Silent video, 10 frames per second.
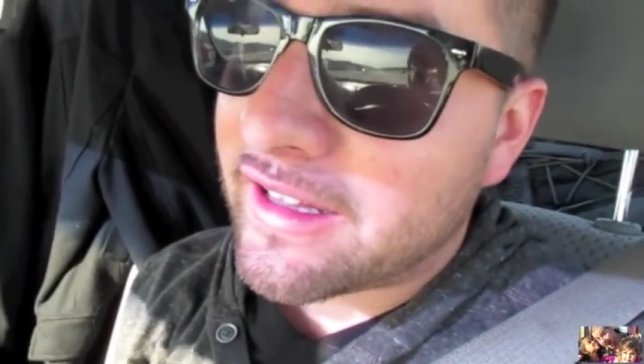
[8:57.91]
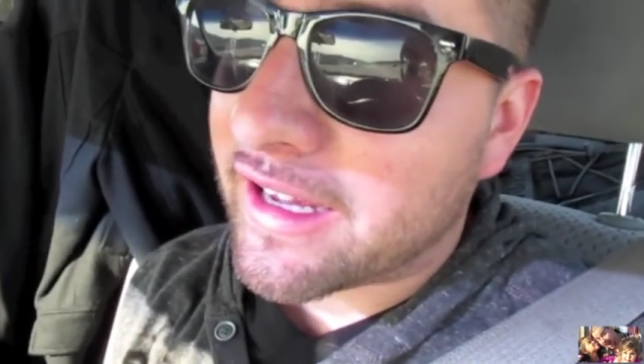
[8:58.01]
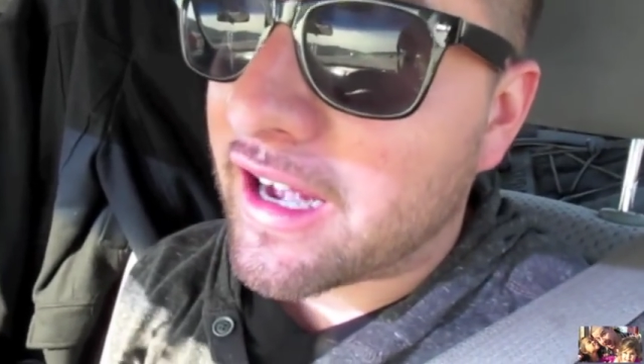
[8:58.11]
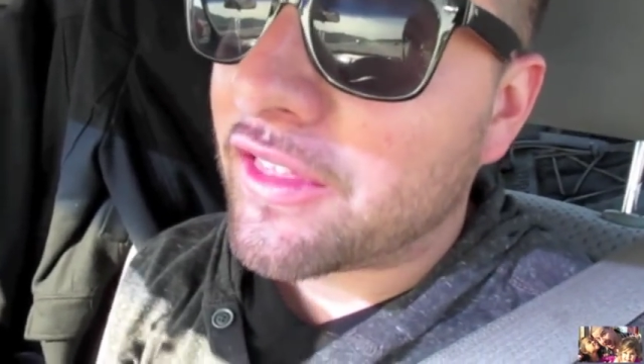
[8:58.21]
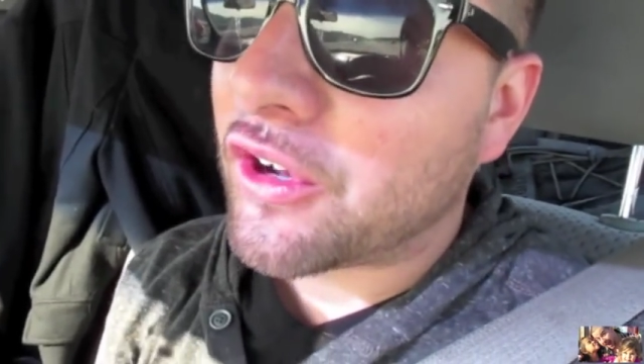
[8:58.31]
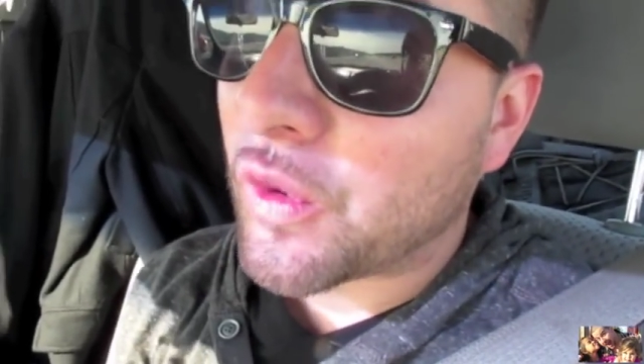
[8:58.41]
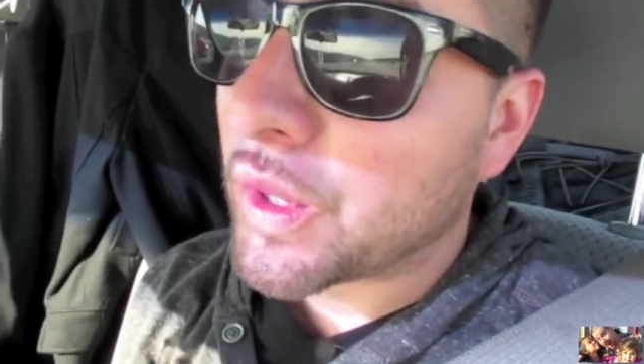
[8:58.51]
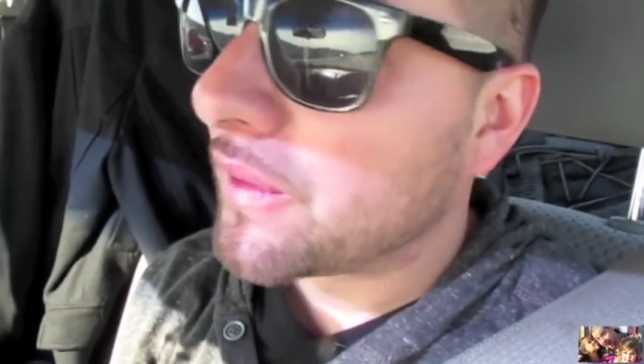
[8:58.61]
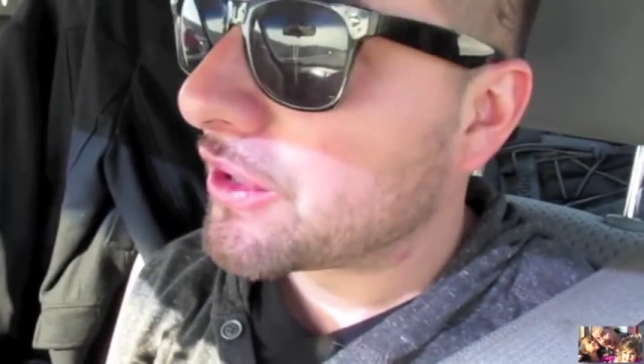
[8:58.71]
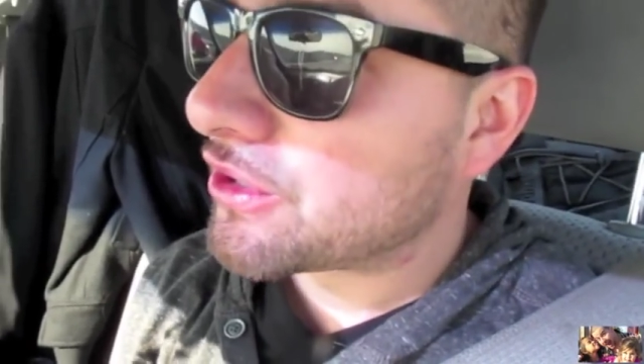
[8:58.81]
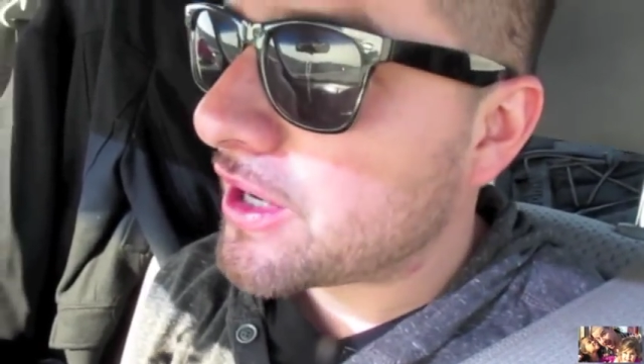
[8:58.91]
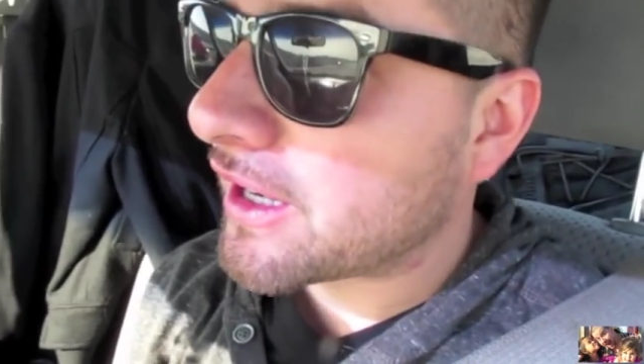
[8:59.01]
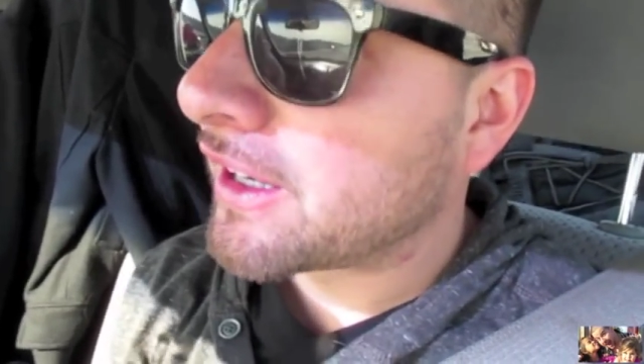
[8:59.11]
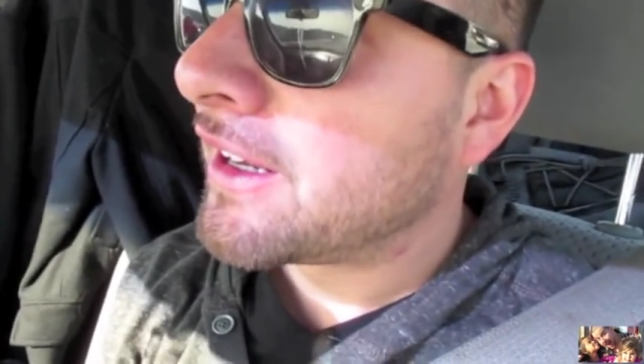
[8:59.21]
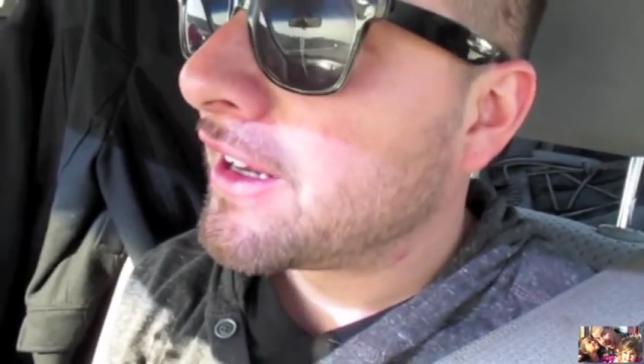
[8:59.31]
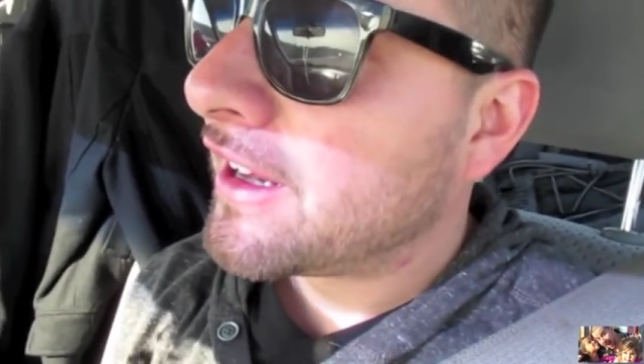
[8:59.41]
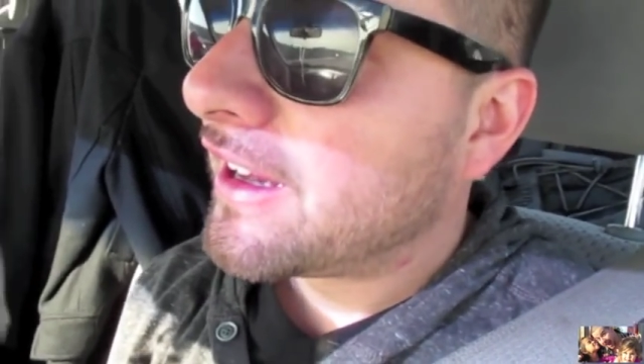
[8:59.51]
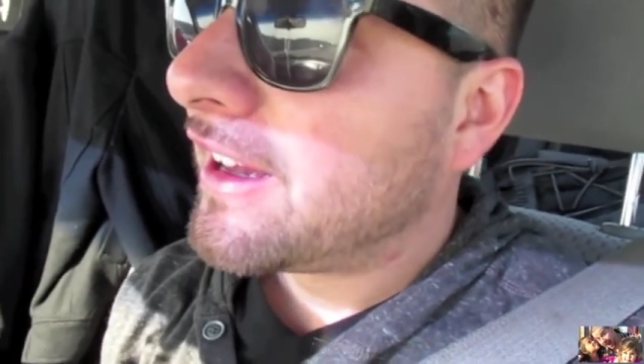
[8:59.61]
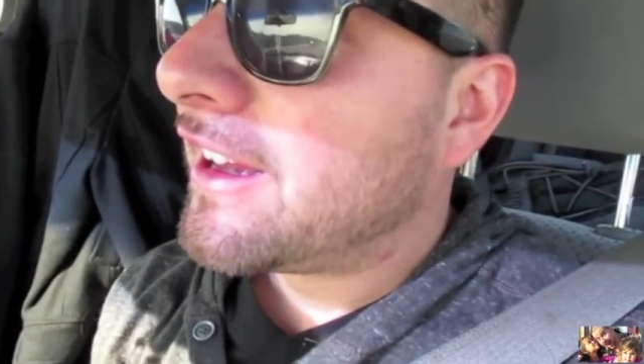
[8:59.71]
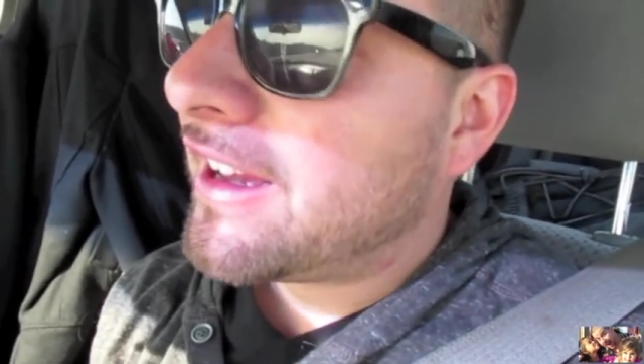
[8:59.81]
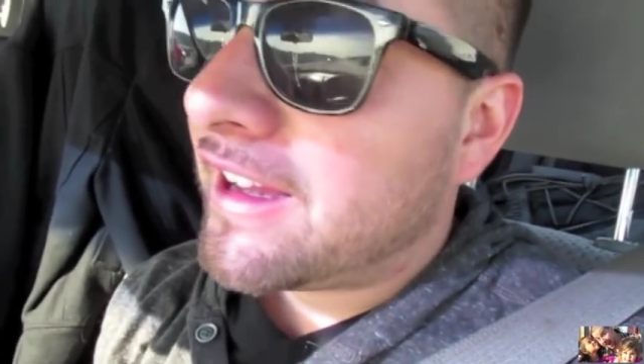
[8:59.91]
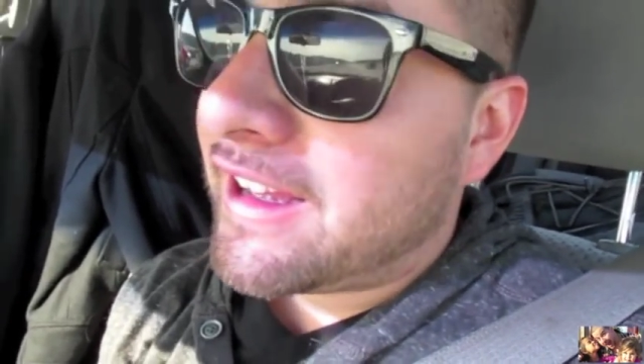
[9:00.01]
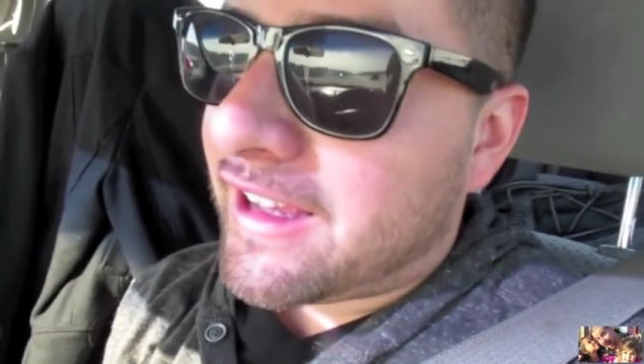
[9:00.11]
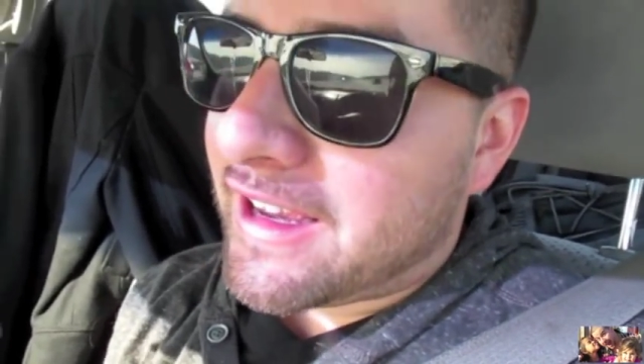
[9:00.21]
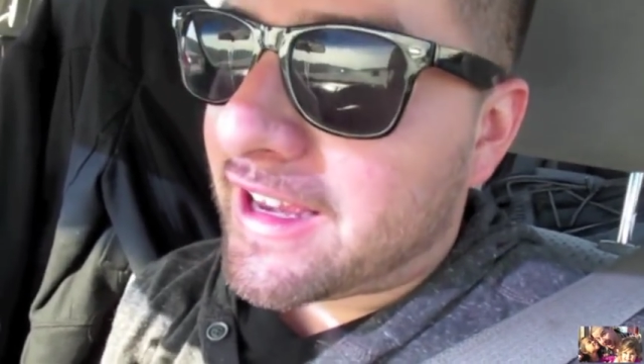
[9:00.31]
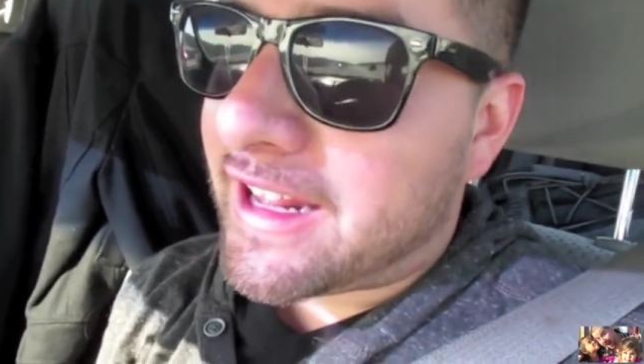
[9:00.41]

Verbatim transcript: like on the grill of a truck. And,